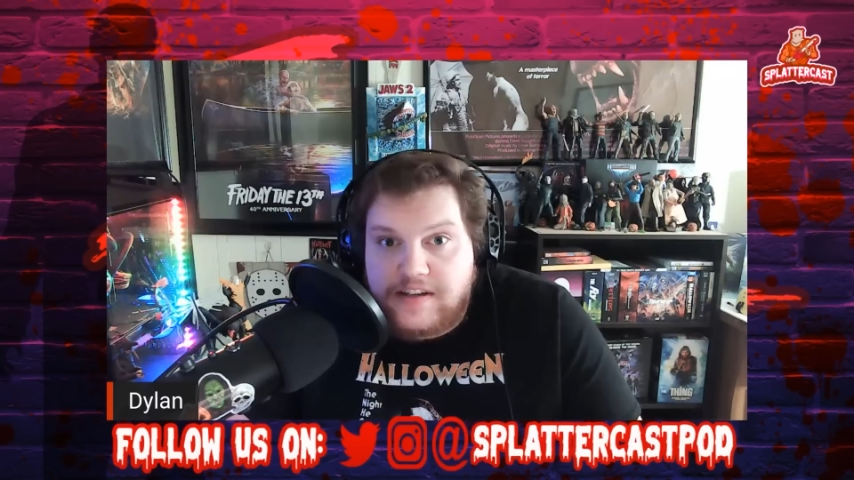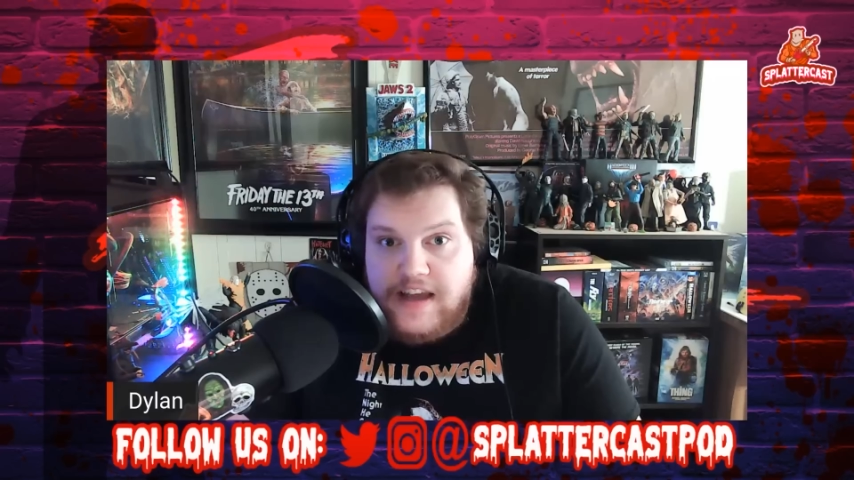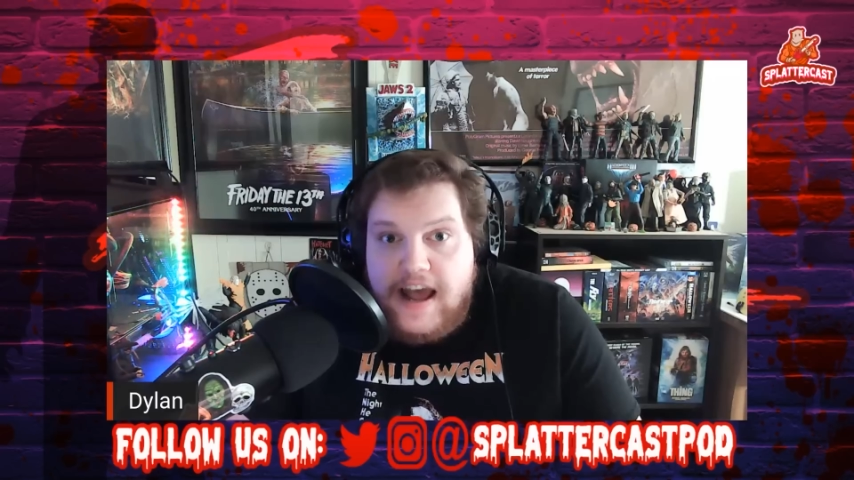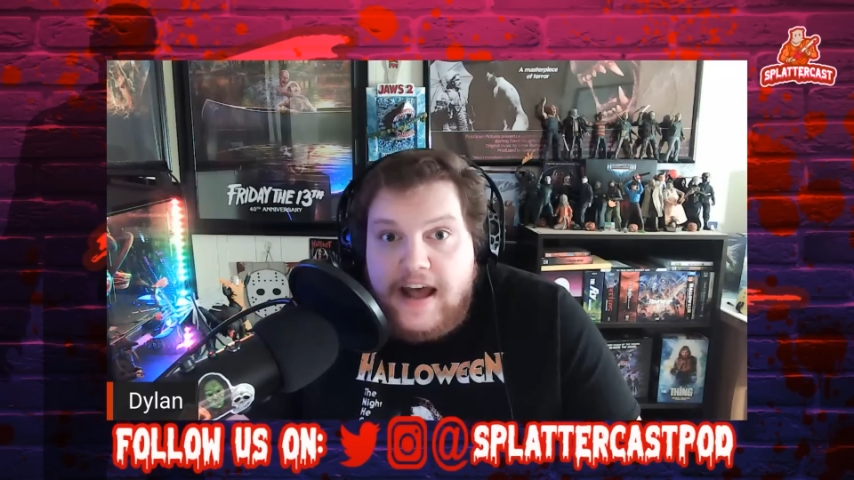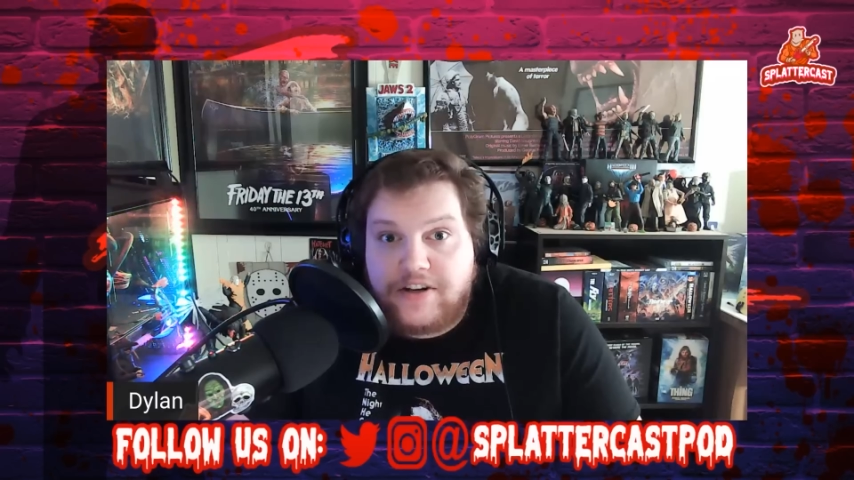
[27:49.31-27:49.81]

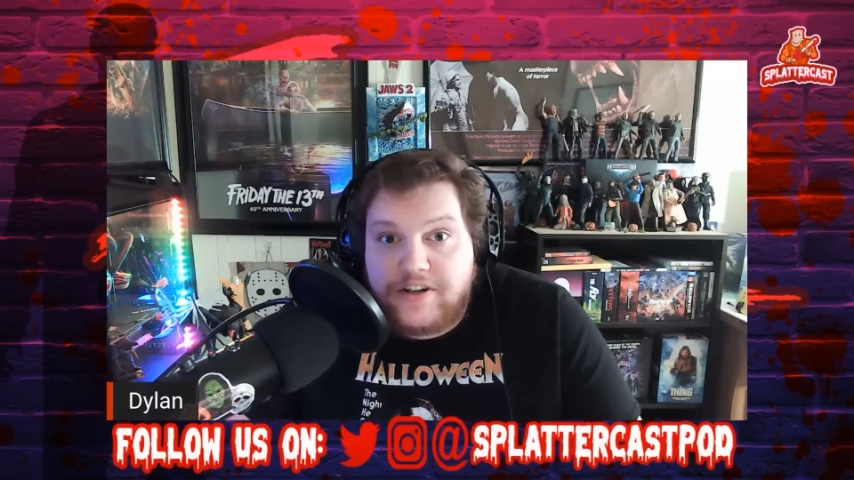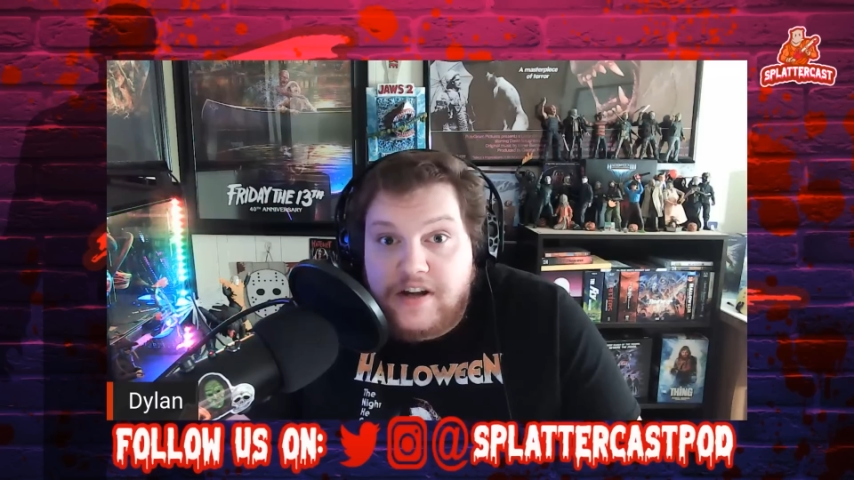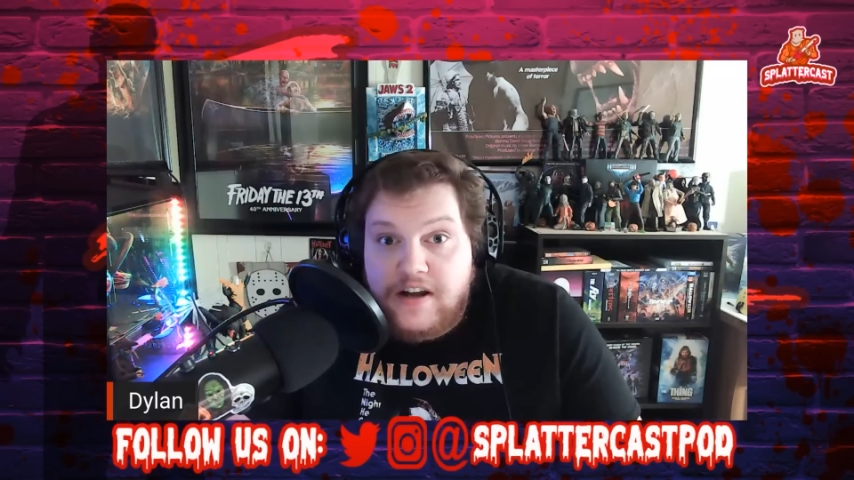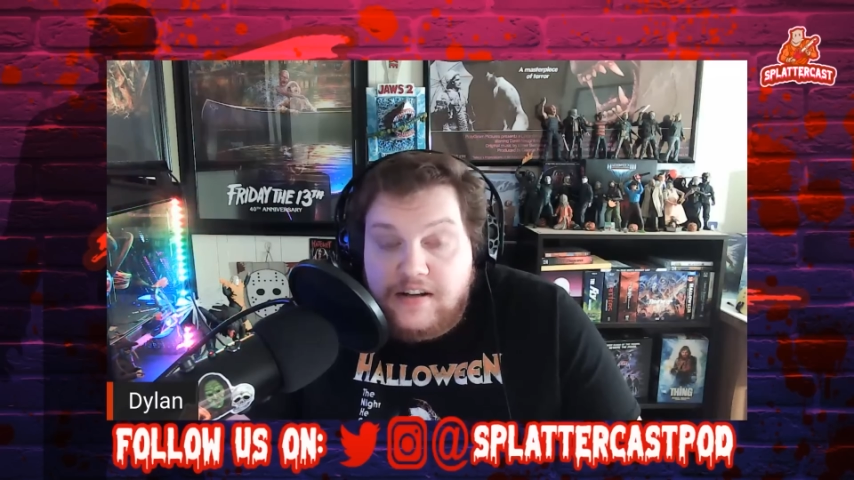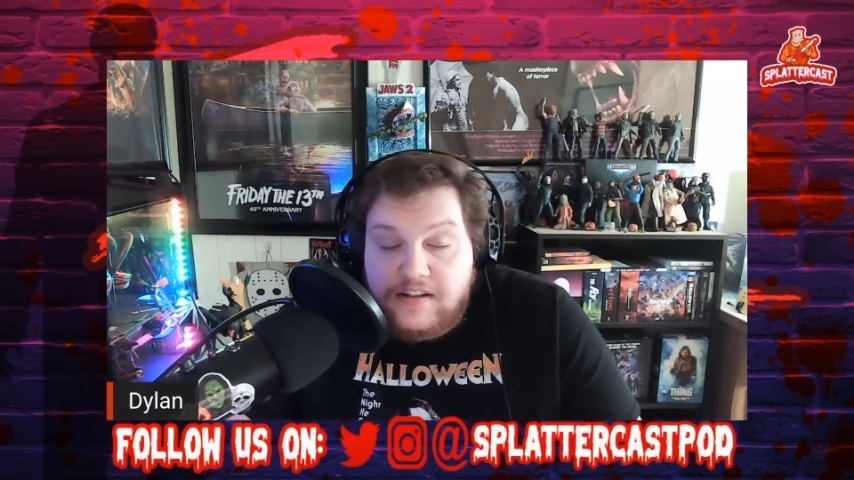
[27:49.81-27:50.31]

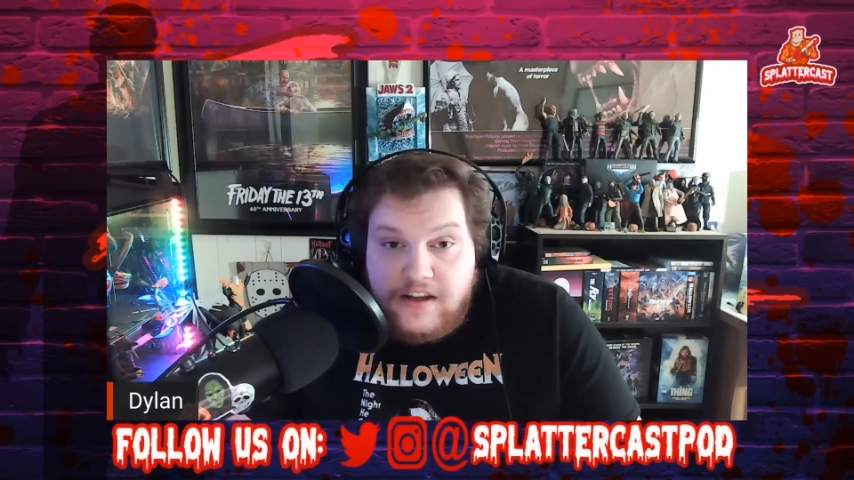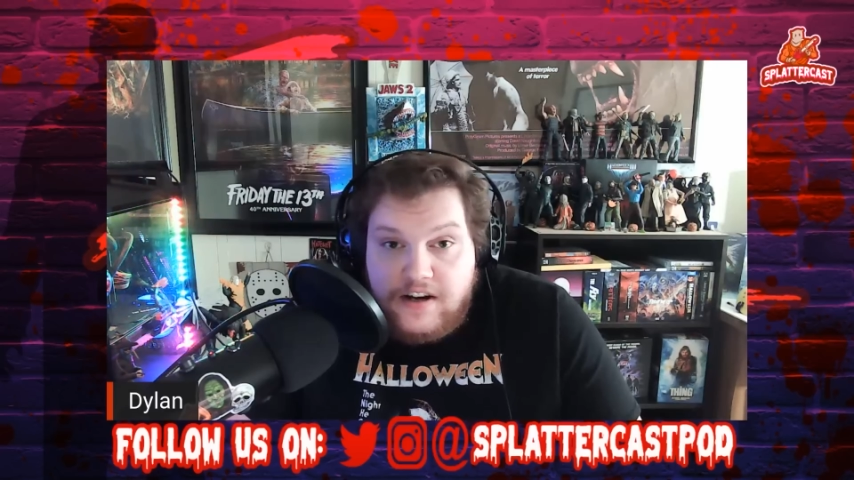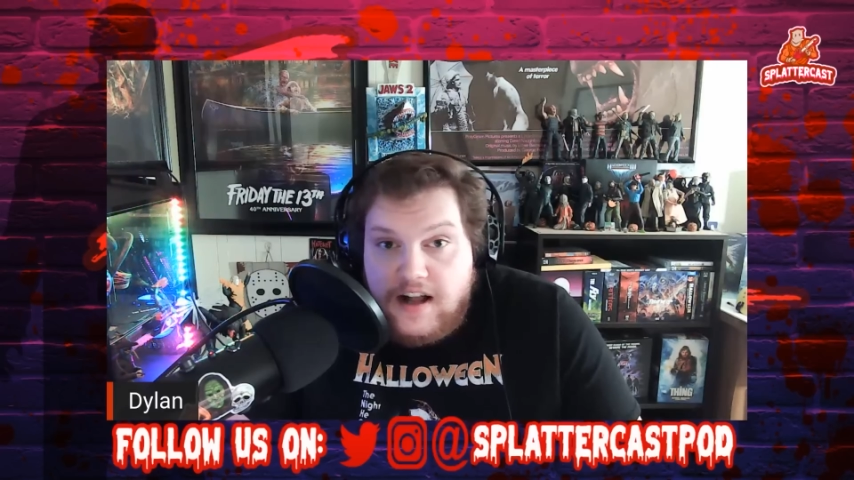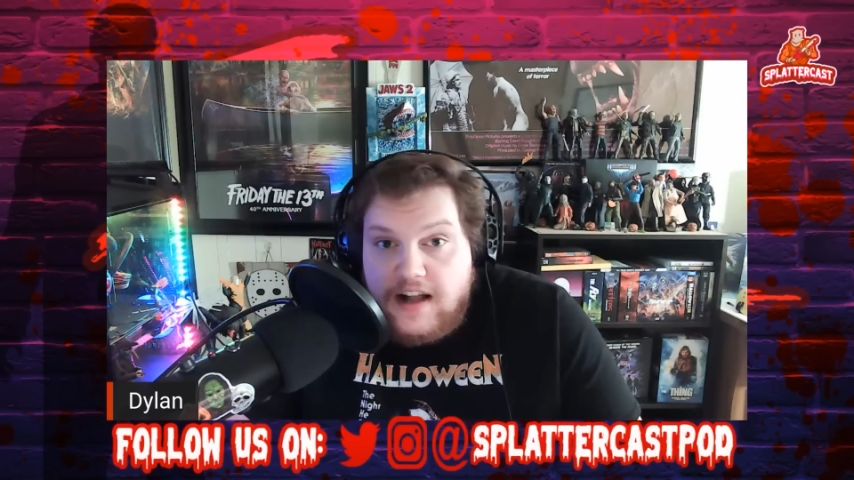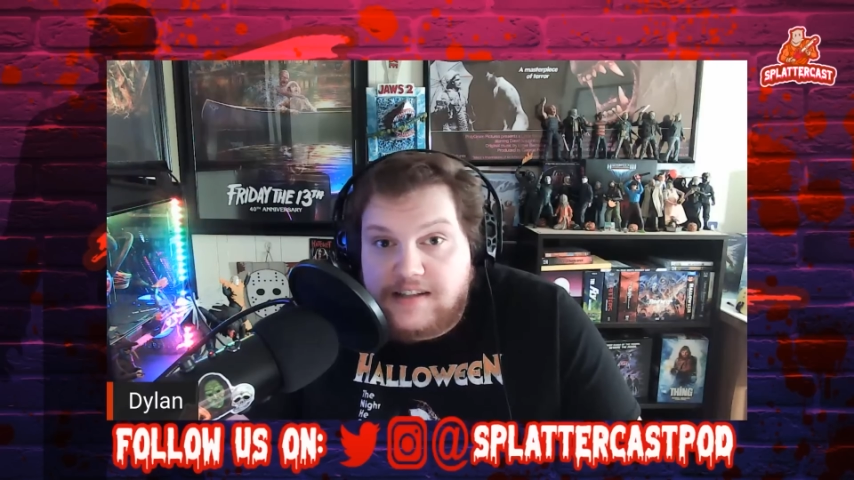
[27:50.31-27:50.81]
attached to
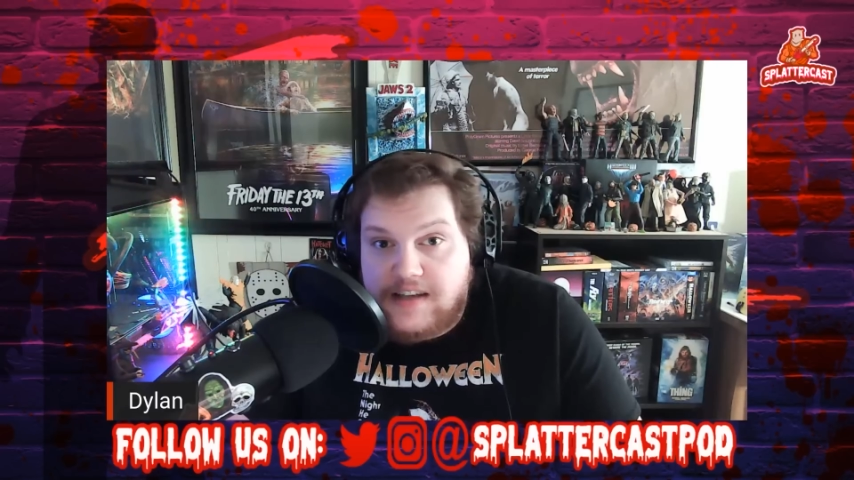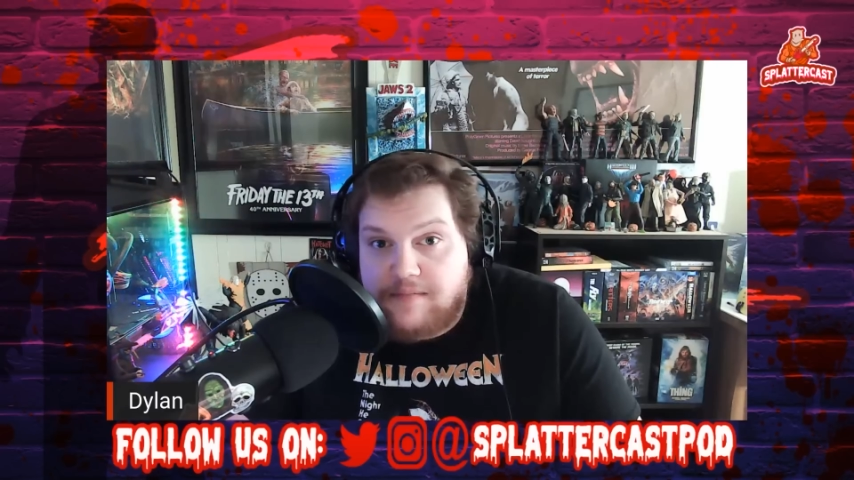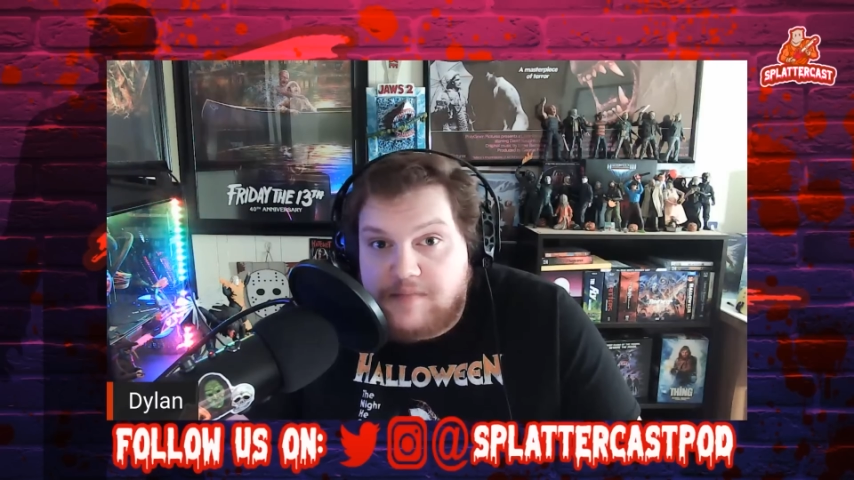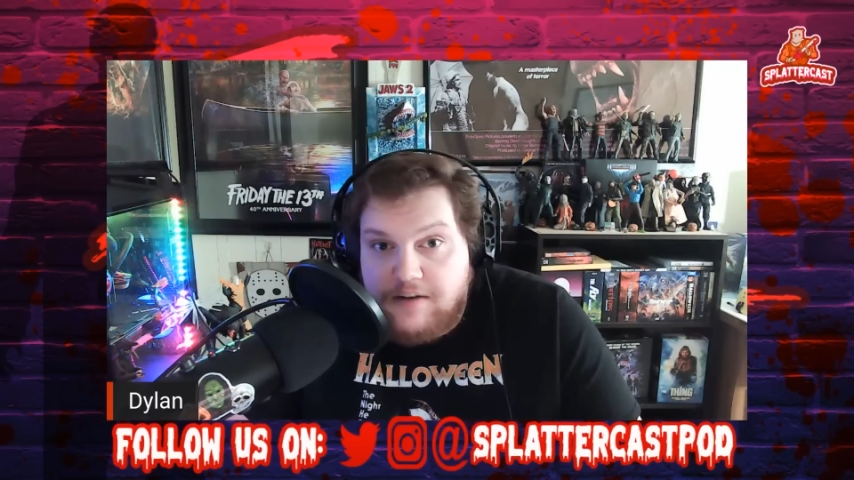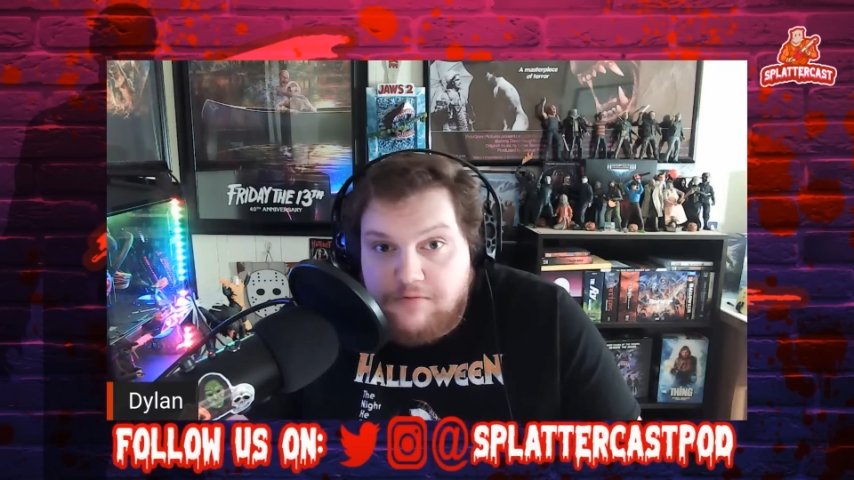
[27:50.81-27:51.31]
their concept.